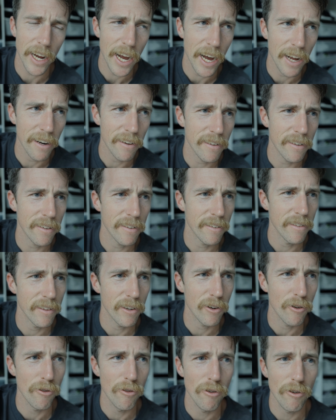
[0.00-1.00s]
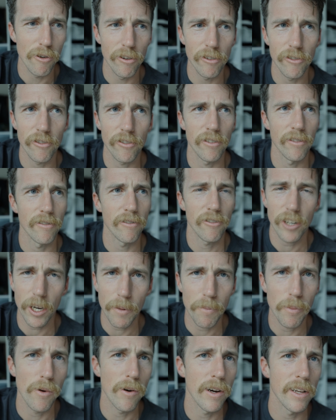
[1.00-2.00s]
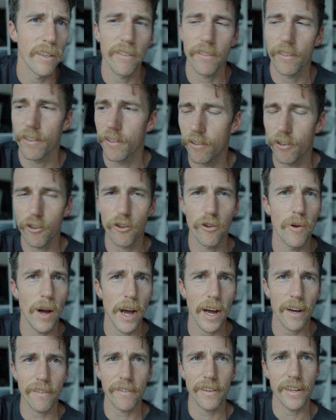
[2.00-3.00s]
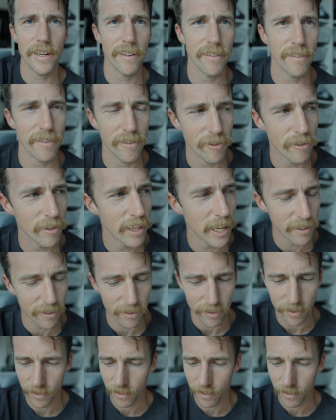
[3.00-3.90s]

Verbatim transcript: out the course and checkpoints and crew access and all that sort